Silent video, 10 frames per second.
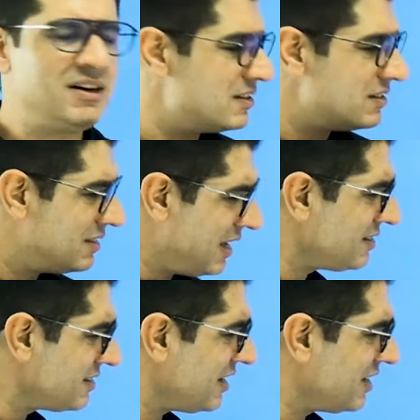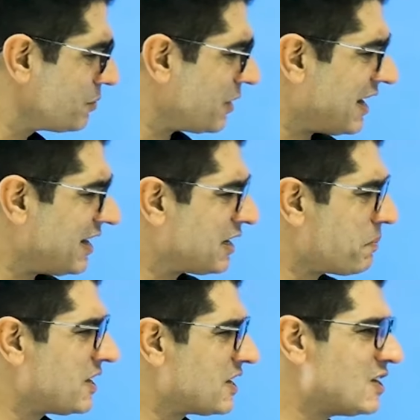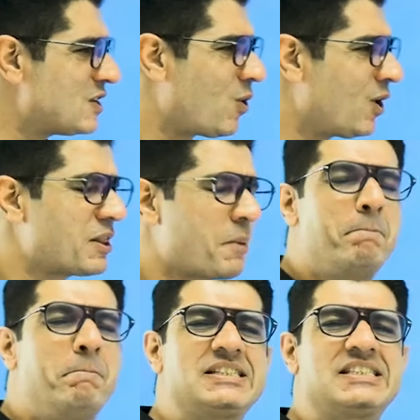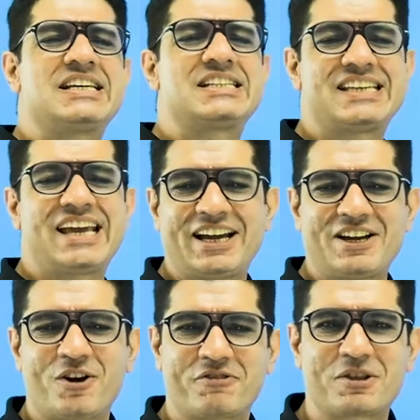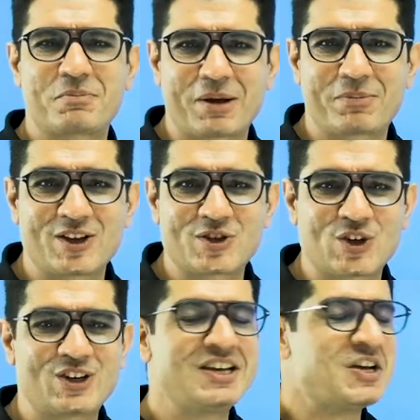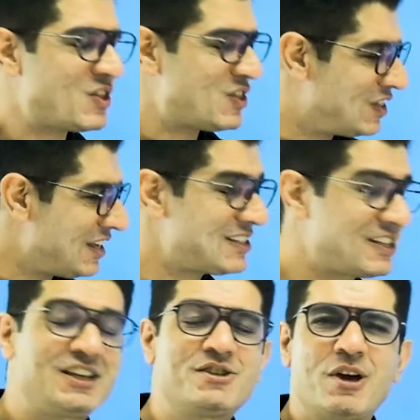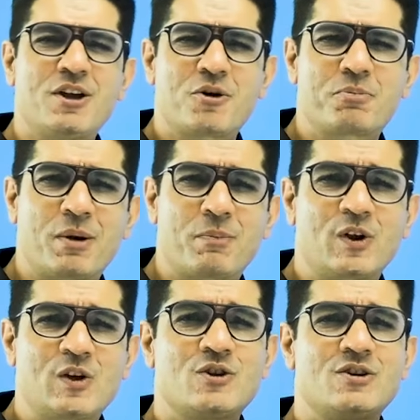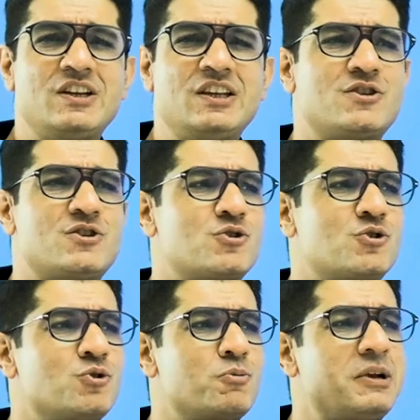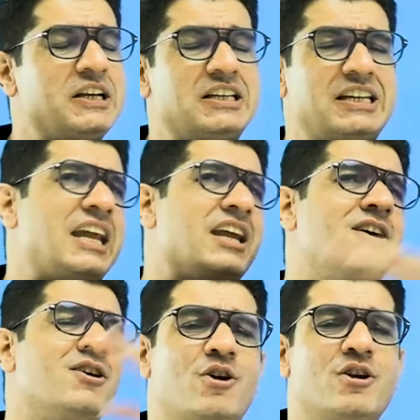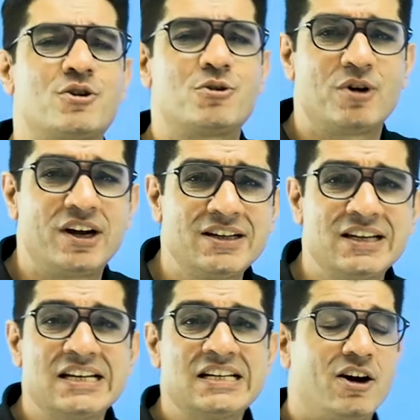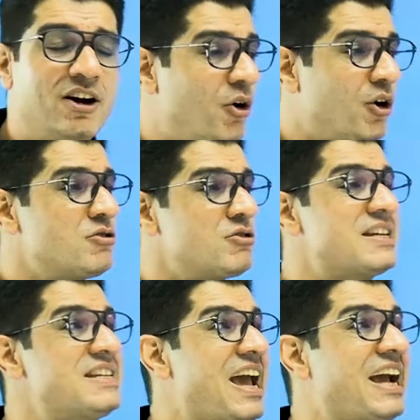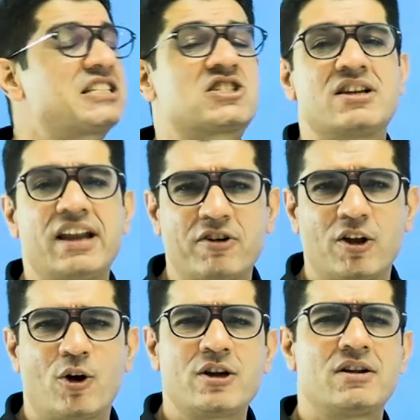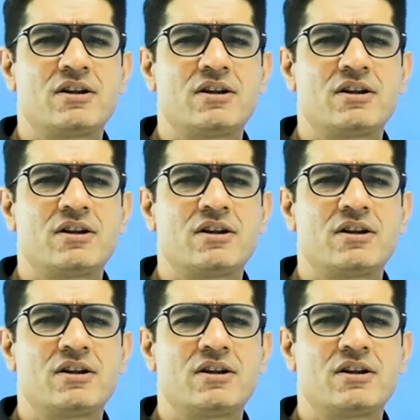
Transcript: This is what I typically call the business end of the preparation. This is where your preparation needs to be taken onto onto the next level.